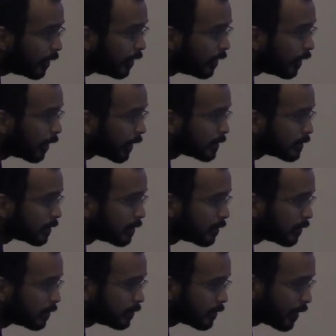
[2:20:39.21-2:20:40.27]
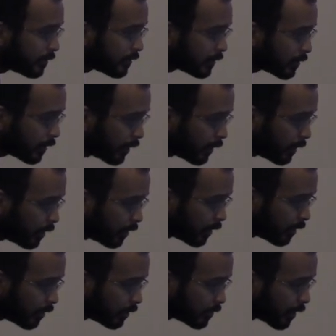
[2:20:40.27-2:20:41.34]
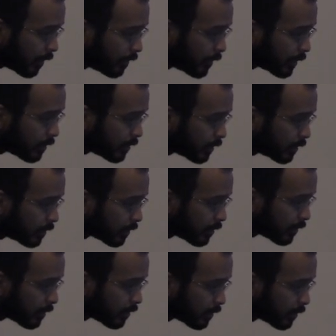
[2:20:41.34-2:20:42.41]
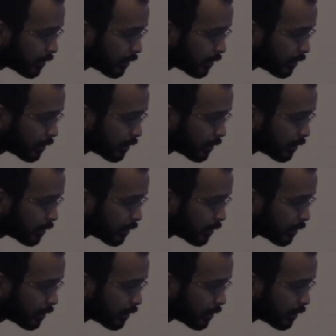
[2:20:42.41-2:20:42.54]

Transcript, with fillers: okay, so drive straight or drive distance